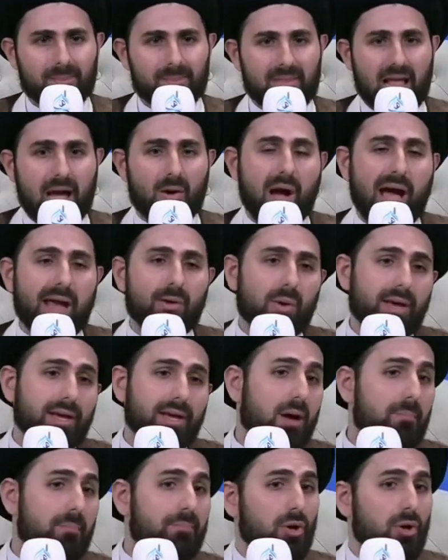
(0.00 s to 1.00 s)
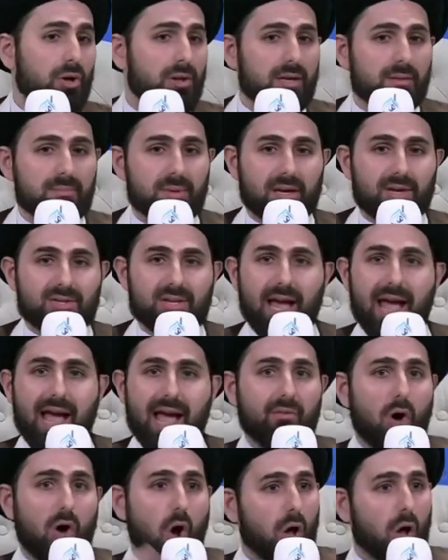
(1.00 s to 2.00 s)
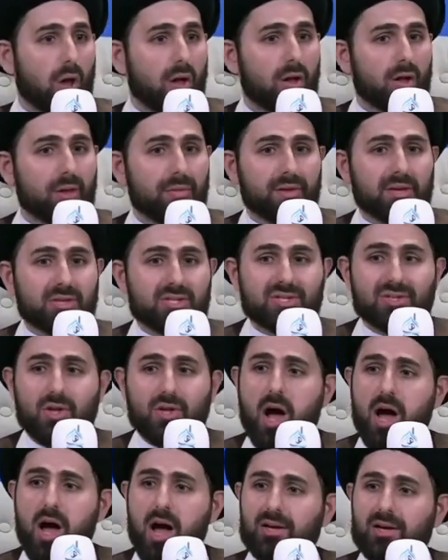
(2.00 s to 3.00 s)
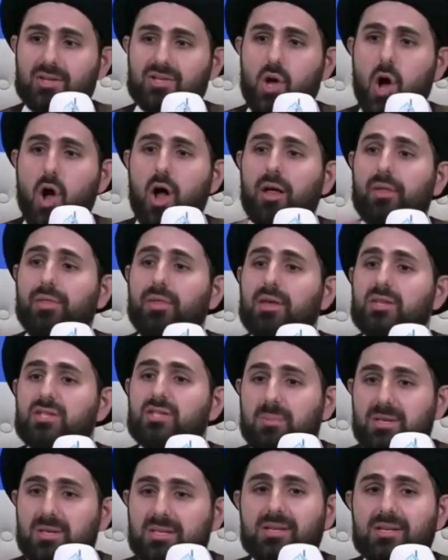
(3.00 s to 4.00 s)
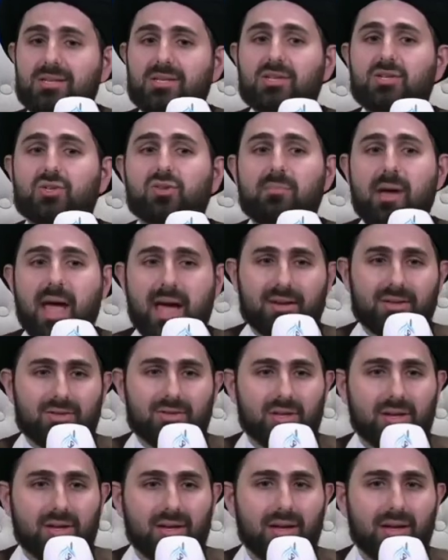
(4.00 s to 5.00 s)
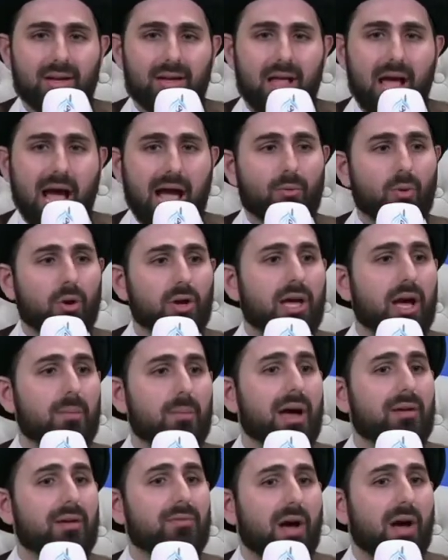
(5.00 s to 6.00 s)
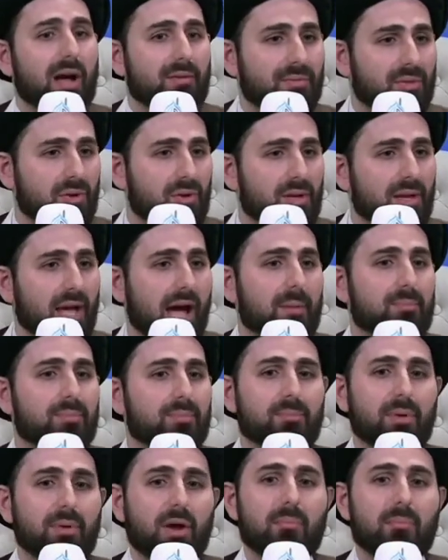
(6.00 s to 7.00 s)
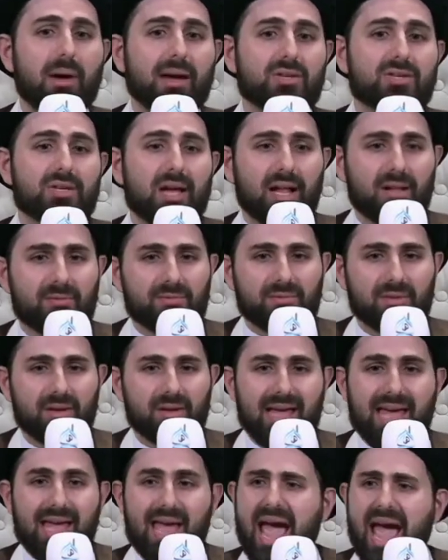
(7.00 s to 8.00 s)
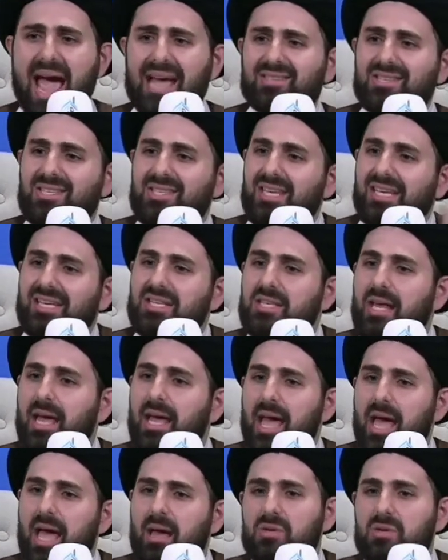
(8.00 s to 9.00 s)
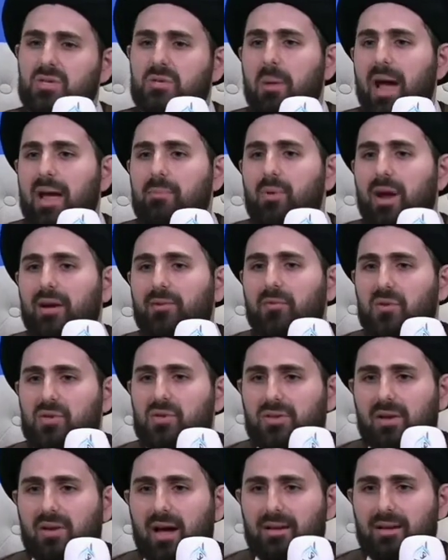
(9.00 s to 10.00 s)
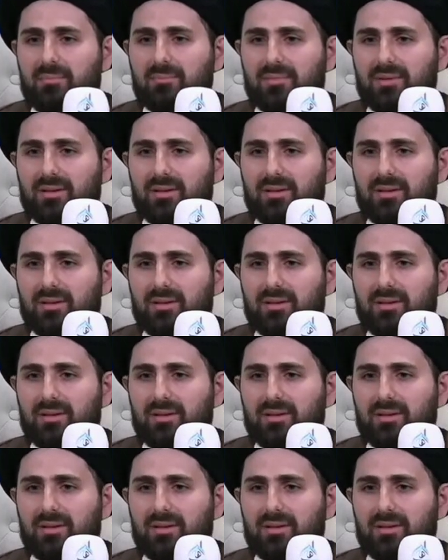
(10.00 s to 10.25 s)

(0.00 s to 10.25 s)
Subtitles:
Now, I wake up early because I have all these stocks, all these businesses to manage. I wake up at 5:30, I prepare myself. At 6 a.m. is my breakfast time.